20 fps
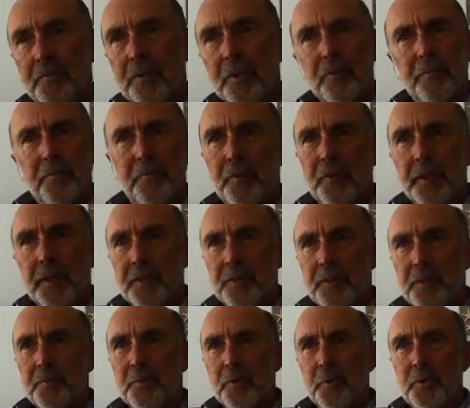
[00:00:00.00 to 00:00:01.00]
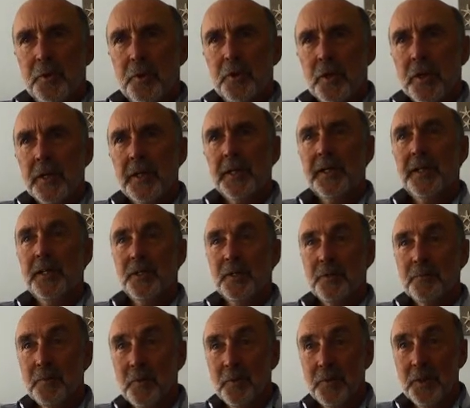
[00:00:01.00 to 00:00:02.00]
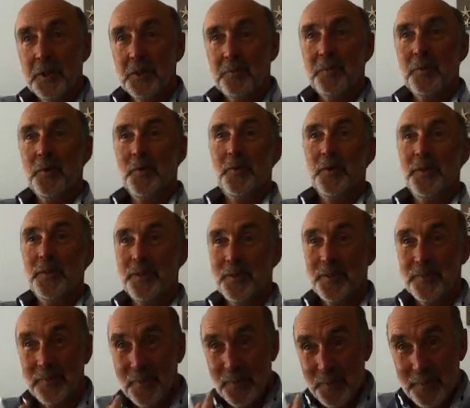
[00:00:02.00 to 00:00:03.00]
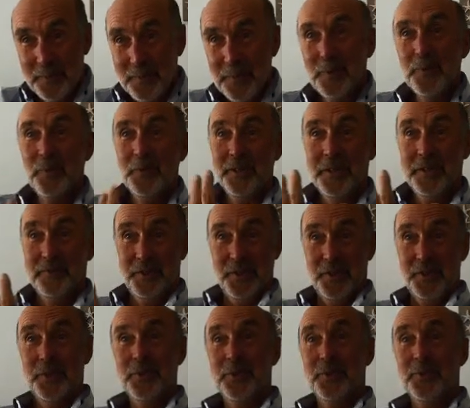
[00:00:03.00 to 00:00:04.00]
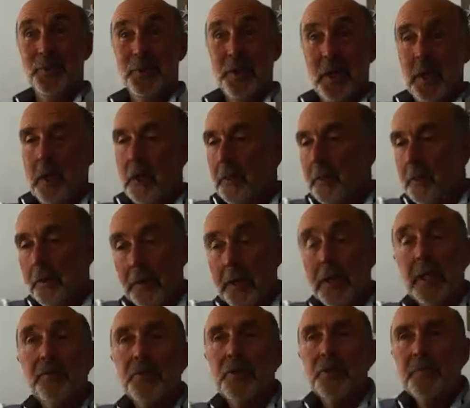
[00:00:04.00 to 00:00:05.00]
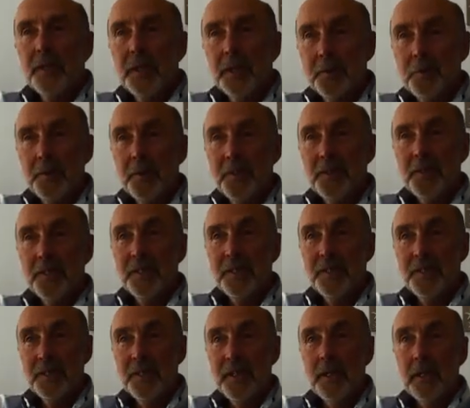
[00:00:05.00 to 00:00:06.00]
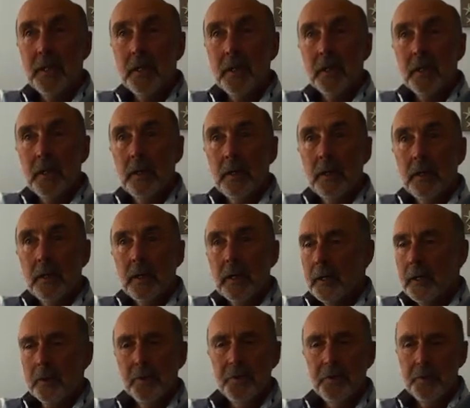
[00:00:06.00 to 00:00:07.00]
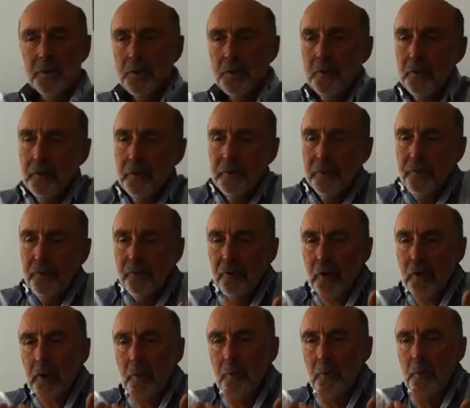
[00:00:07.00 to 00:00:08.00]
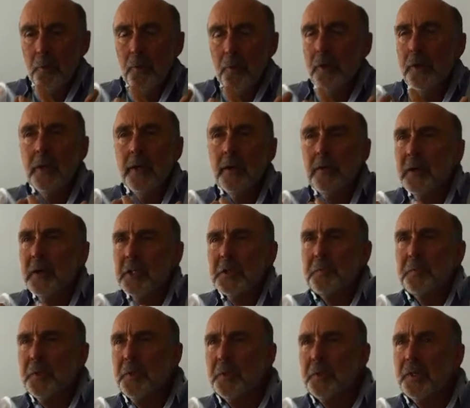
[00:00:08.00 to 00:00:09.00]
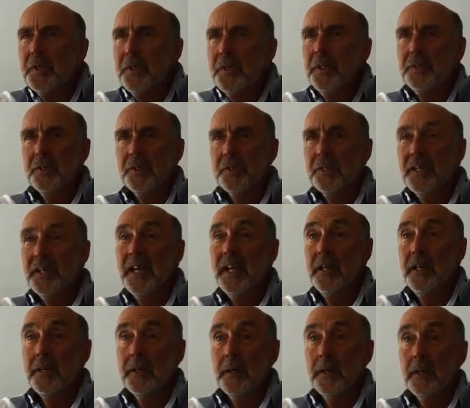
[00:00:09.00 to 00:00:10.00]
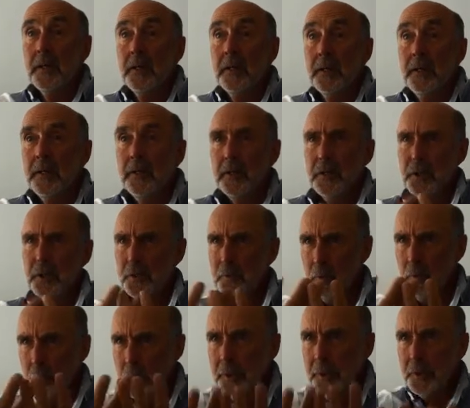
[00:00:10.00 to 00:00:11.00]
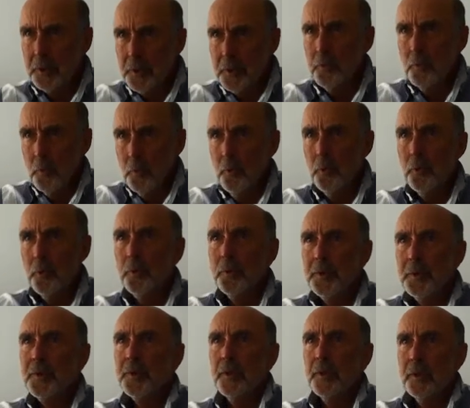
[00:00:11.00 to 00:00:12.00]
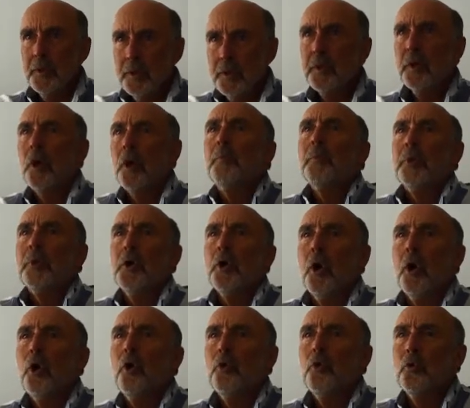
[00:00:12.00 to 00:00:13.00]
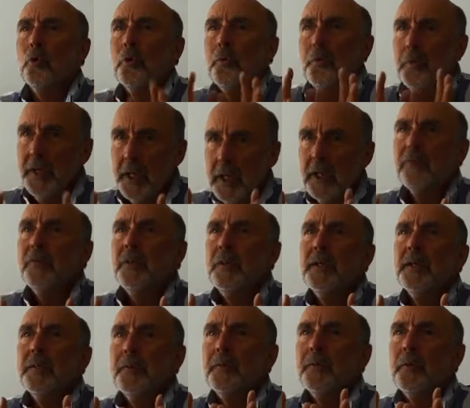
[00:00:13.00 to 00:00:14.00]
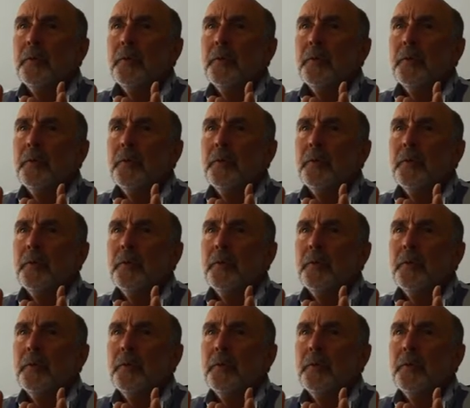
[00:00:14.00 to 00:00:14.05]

have hopefully had some good training, some good experience, some good building of skills, that I have some expertise here. How can the two of us bring our expertise together yeah. to work towards the common goal that we have in that